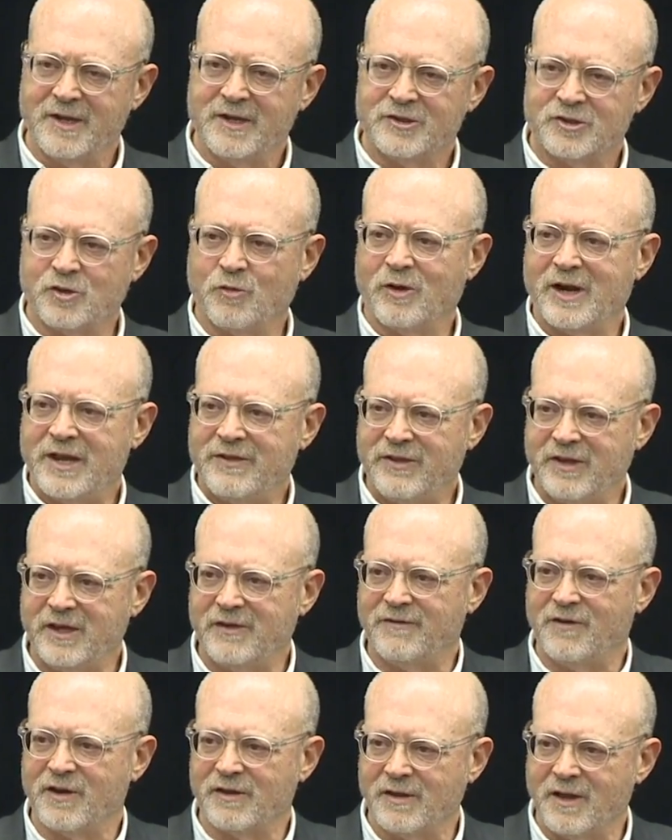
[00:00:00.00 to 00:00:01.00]
So what I think
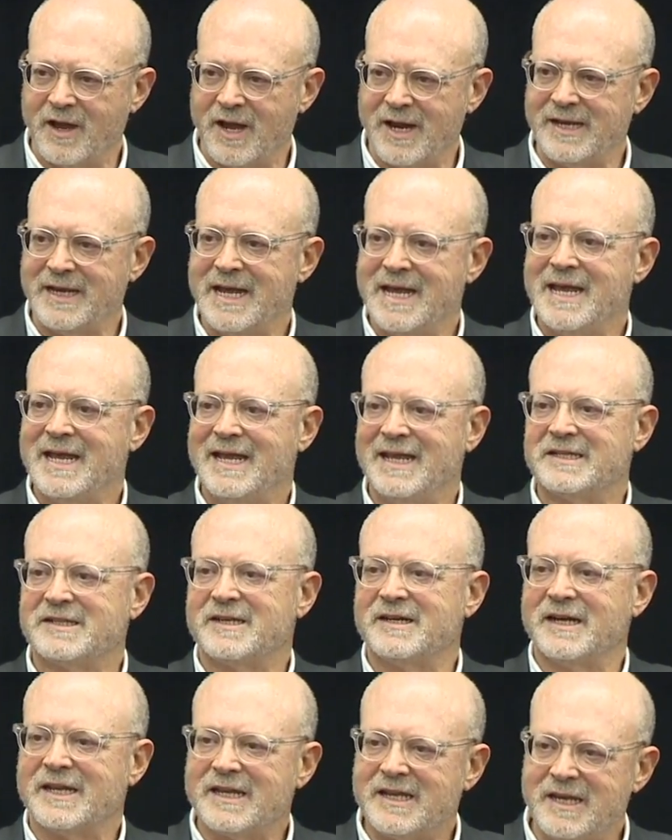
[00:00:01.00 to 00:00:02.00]
of online, it's
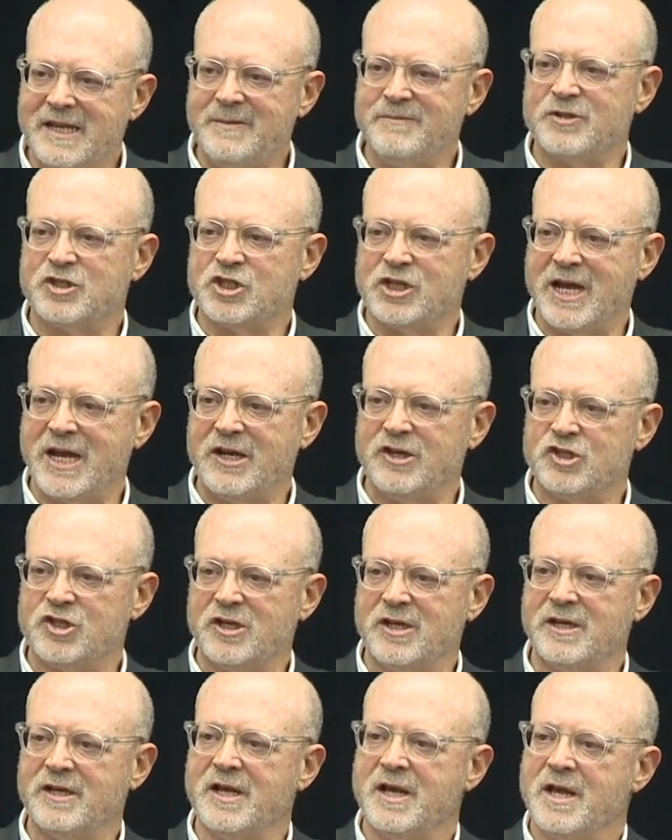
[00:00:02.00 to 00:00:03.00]
going to keep
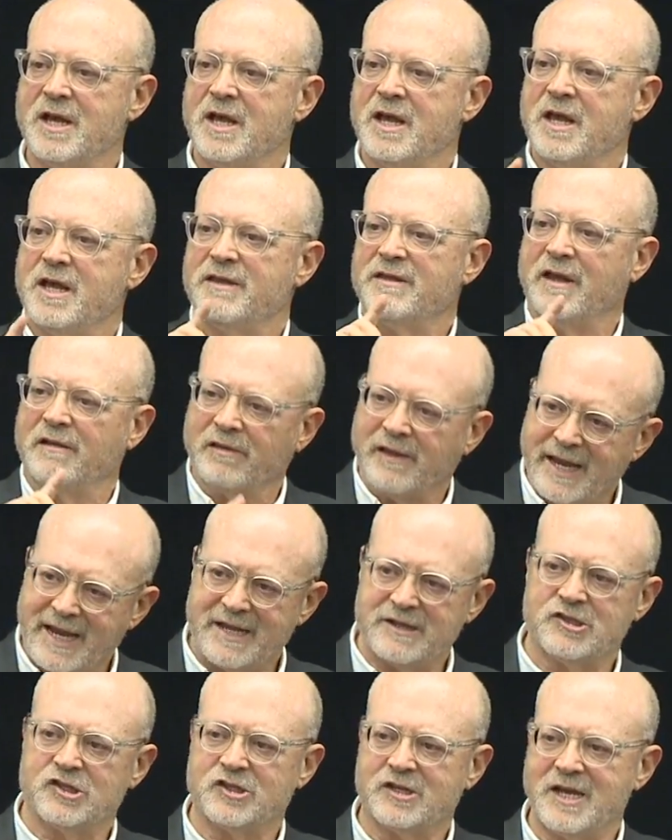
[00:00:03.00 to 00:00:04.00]
changing the
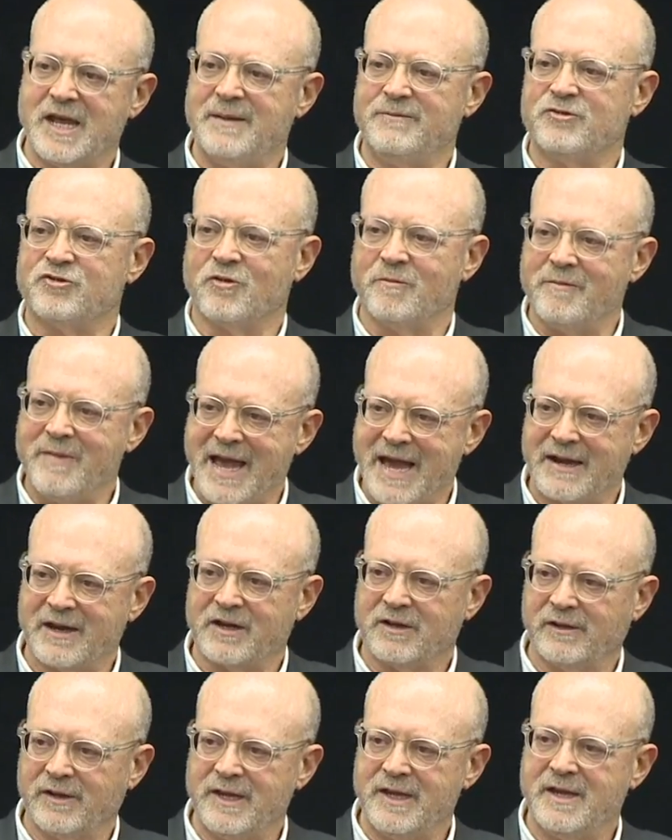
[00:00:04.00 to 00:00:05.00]
landscape
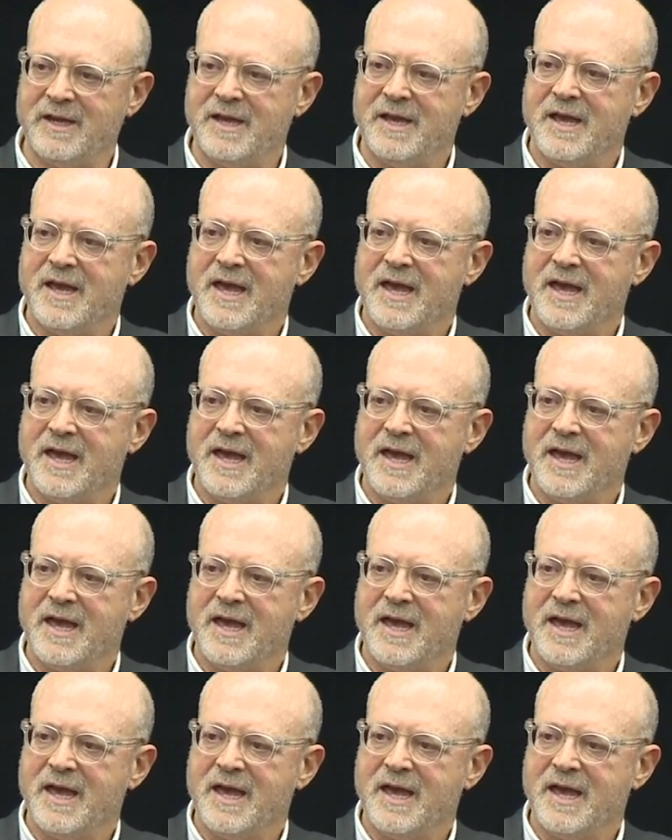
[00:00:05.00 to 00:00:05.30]
dramatically,